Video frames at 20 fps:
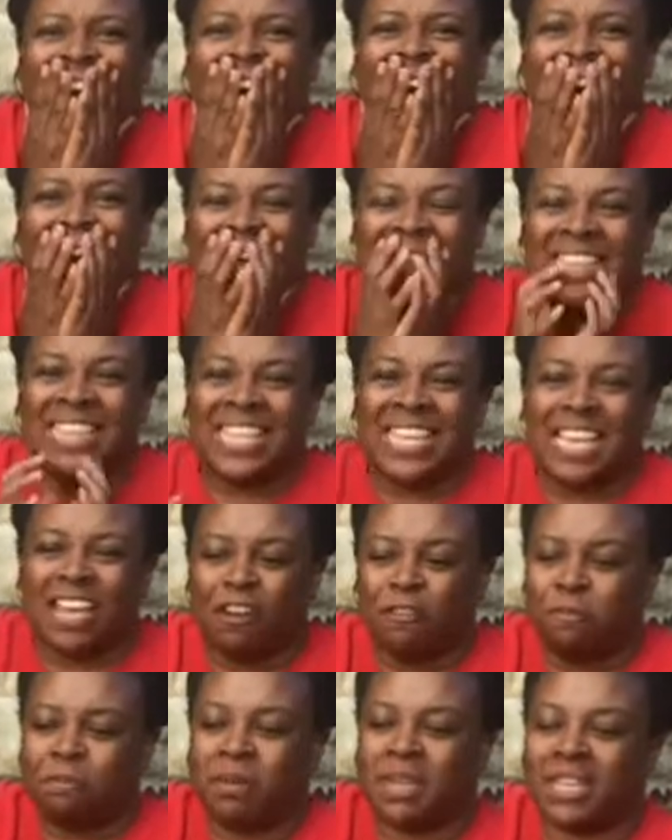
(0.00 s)
I think
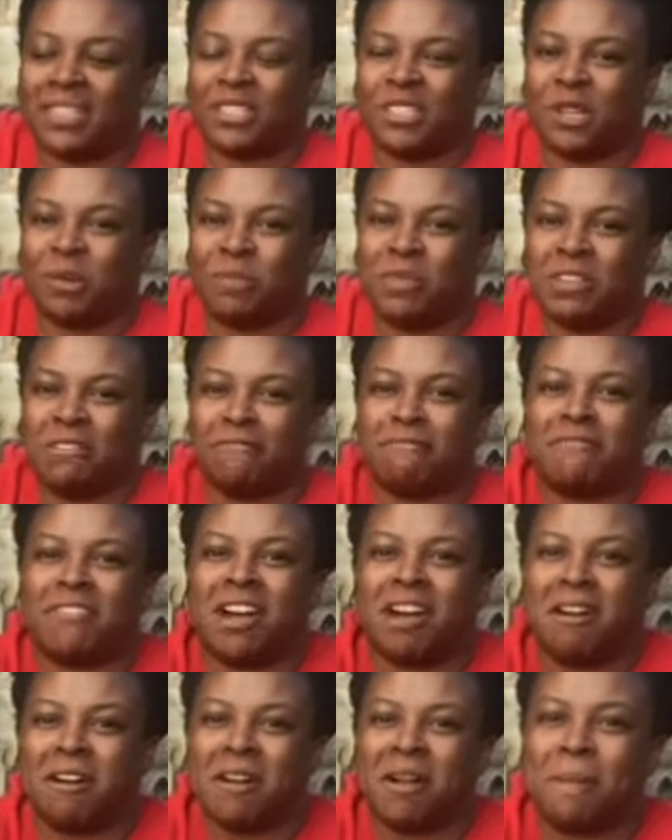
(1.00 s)
I've picked up the
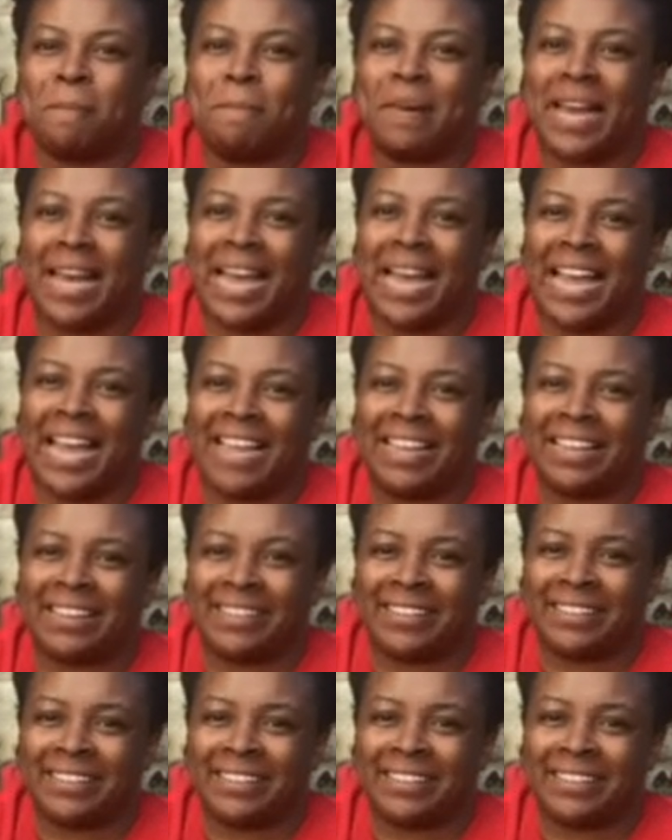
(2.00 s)
wrong bag.